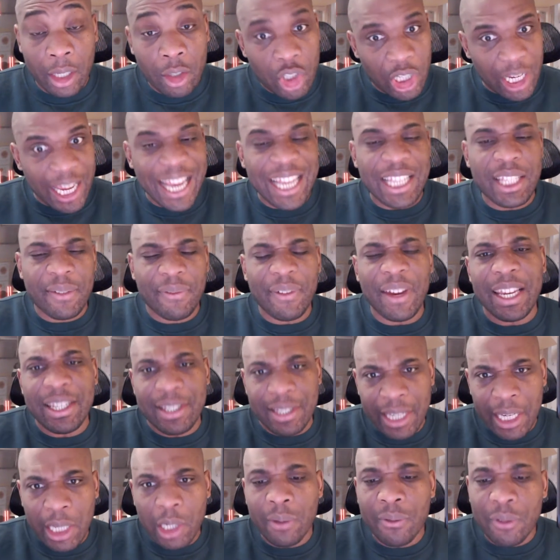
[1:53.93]
Jehoshaphat is
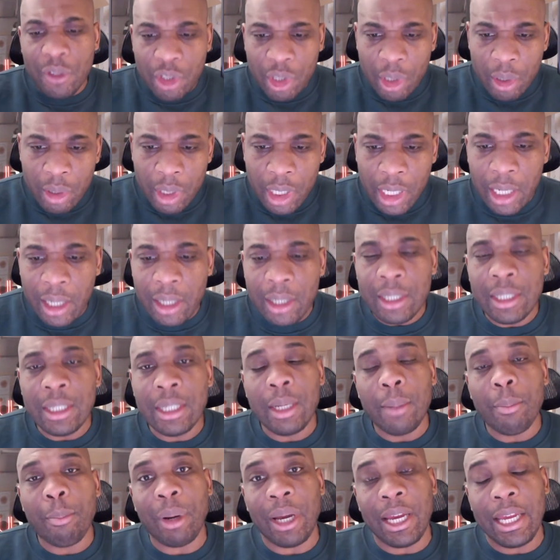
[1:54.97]
king of Judah,
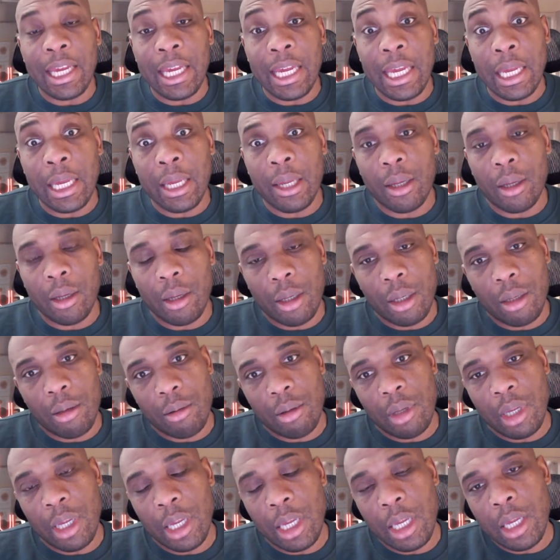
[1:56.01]
but he
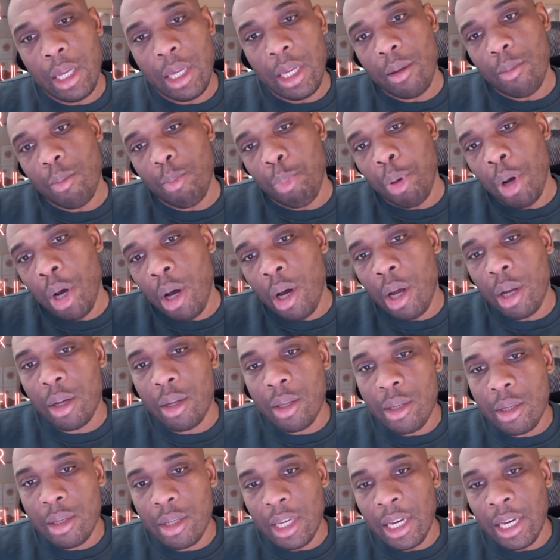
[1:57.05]

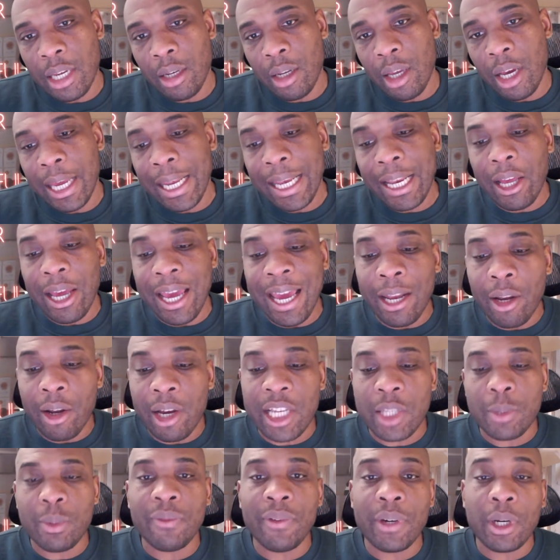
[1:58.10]
partners and
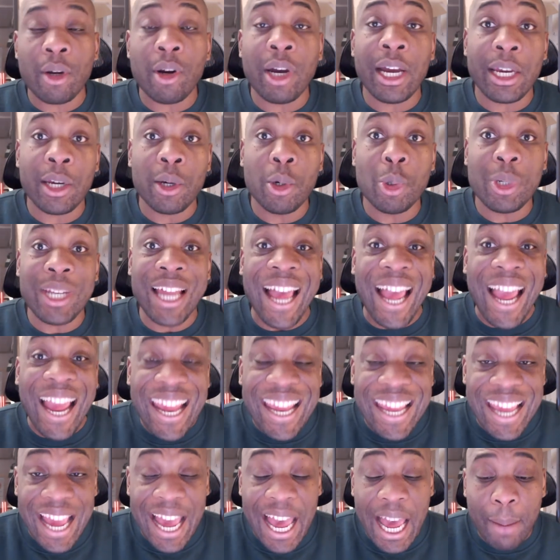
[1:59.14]
allies with a guy called
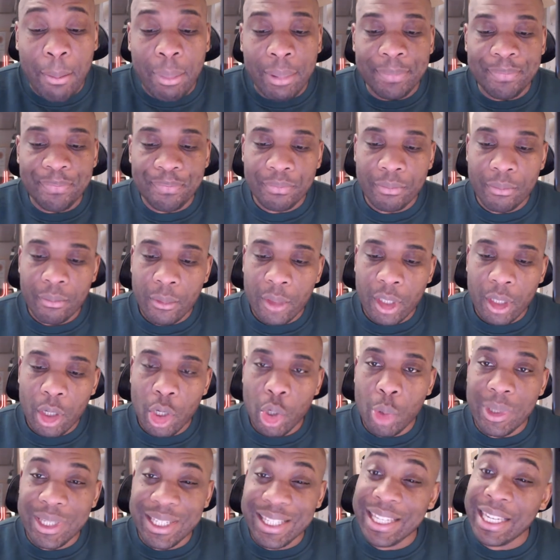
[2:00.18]
Ahab, who
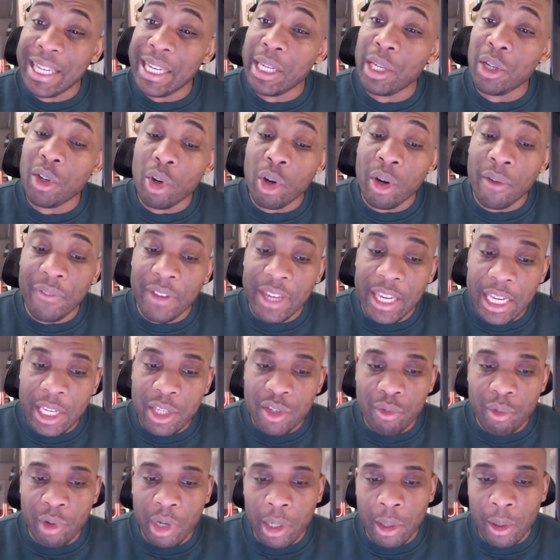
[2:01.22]
is king of
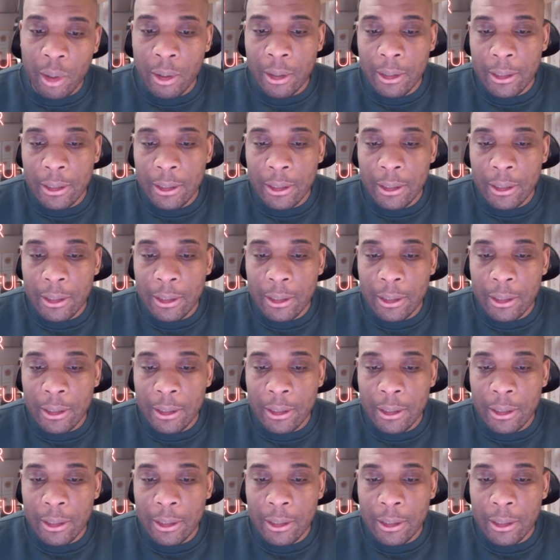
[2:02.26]
Israel.